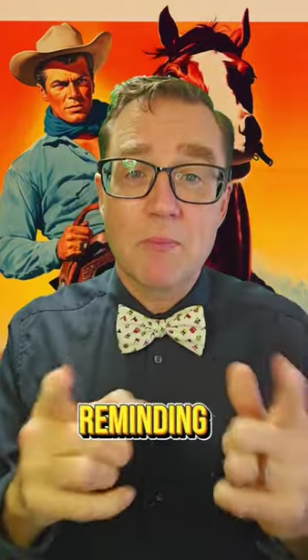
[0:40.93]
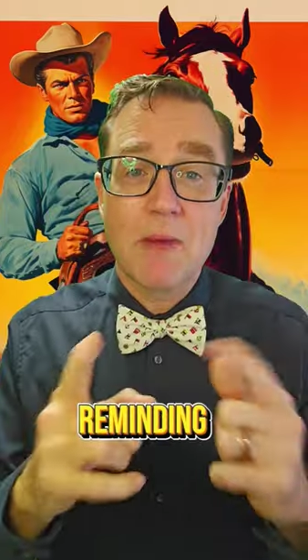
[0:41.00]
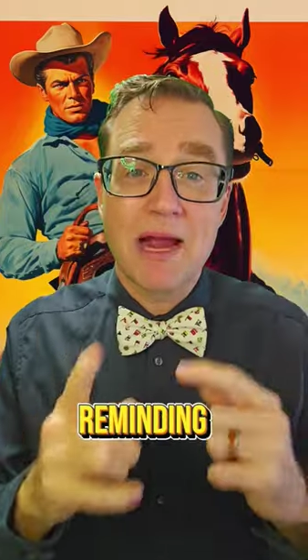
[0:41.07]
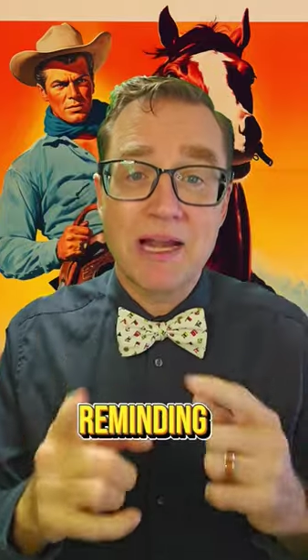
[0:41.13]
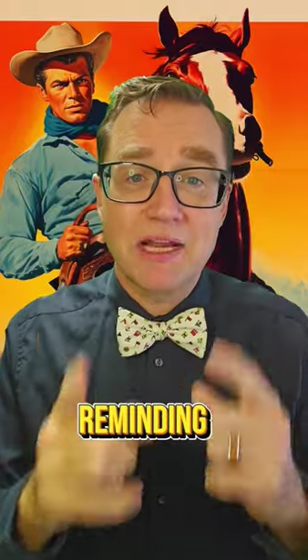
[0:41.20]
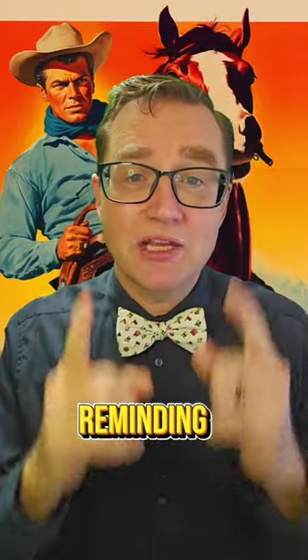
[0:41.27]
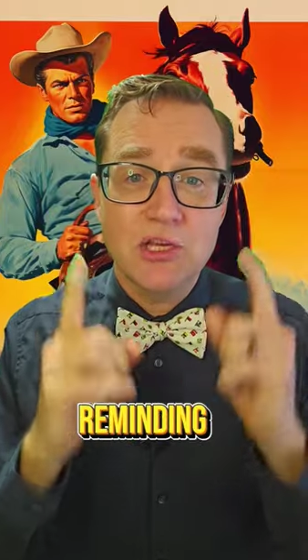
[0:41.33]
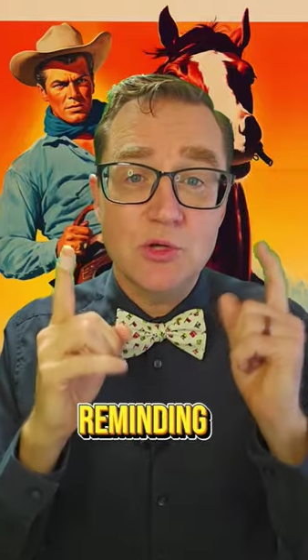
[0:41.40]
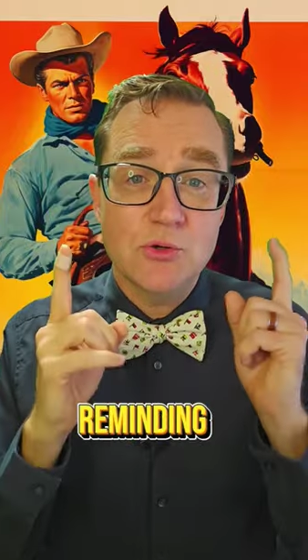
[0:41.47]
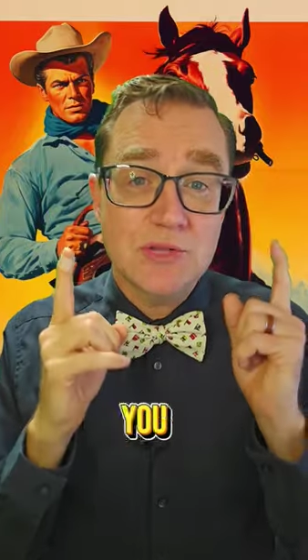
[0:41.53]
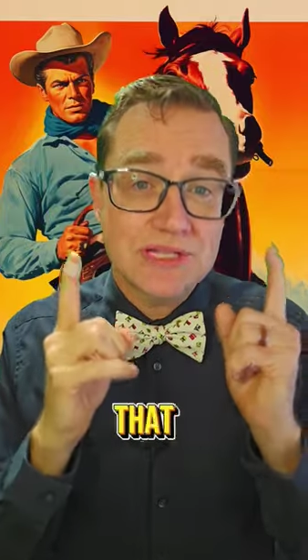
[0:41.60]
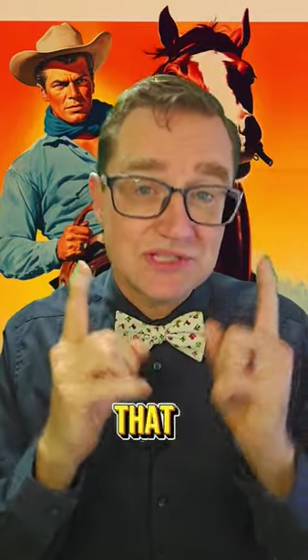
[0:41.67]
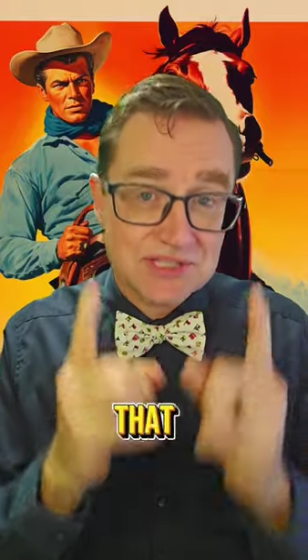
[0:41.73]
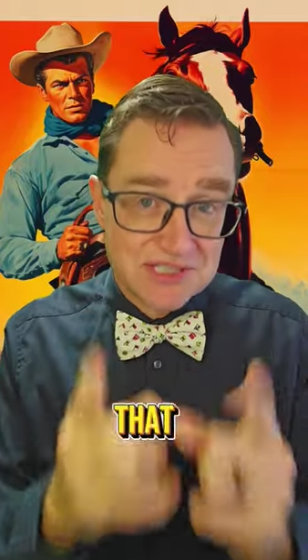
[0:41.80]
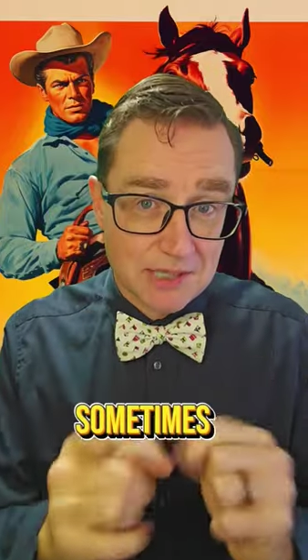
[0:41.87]
reminding you
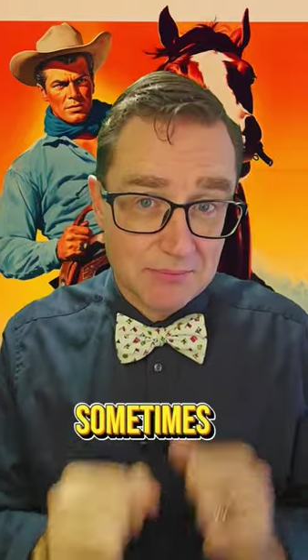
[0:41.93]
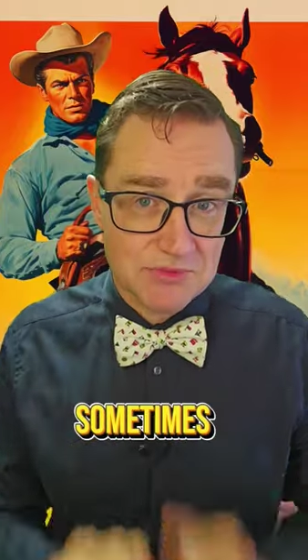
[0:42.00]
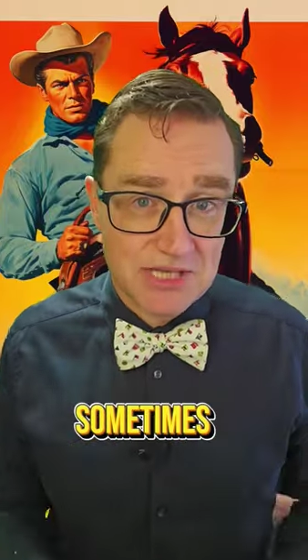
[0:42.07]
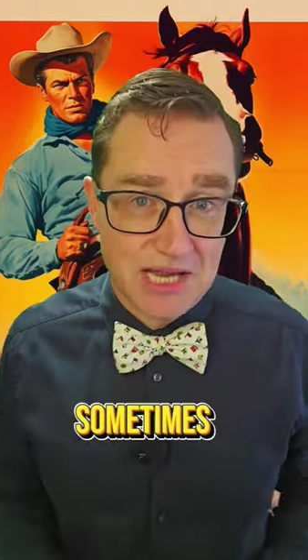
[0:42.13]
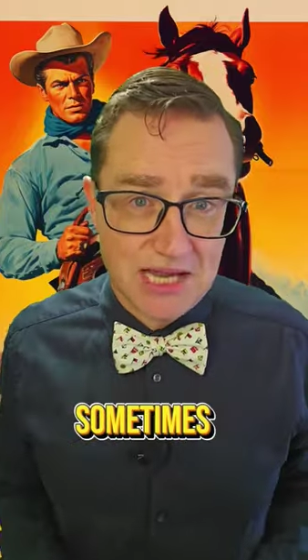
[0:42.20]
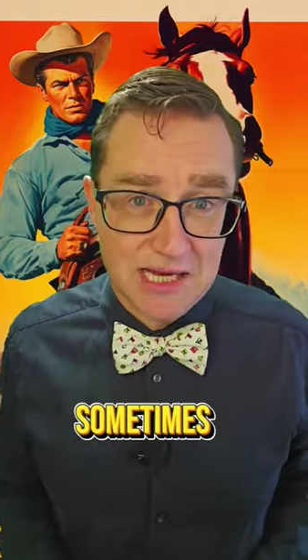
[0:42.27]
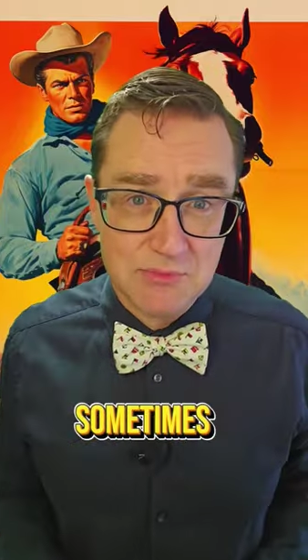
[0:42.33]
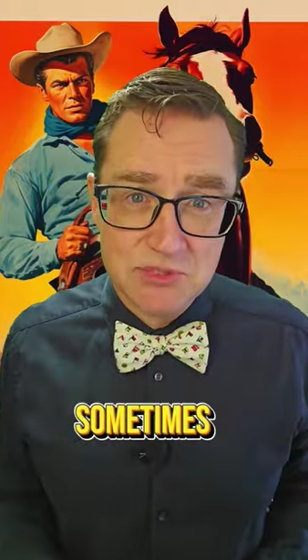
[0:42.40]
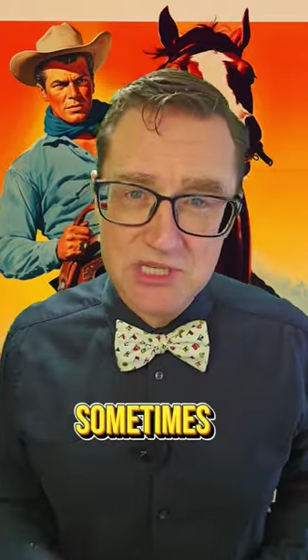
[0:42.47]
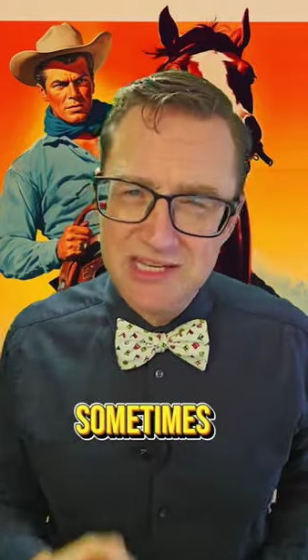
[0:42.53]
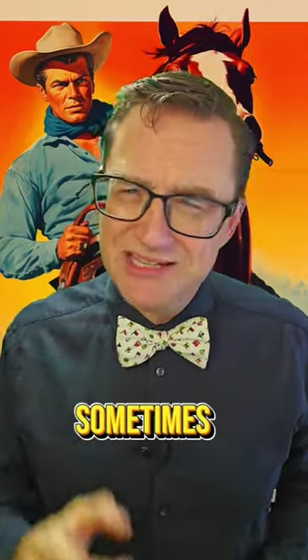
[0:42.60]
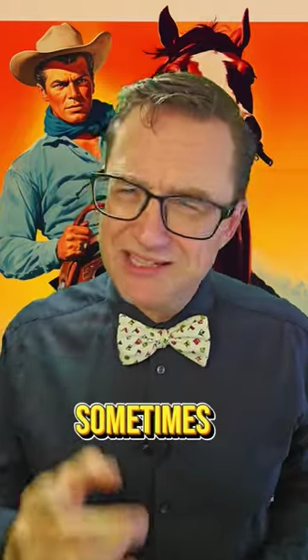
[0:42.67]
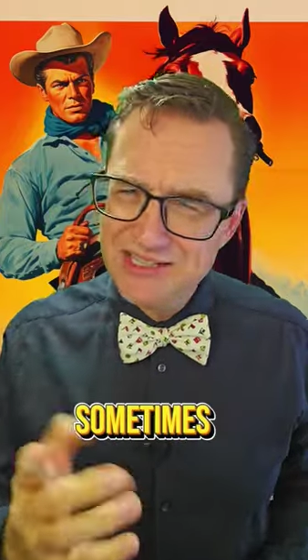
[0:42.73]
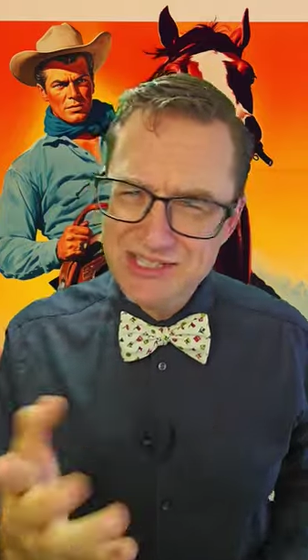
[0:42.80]
that sometimes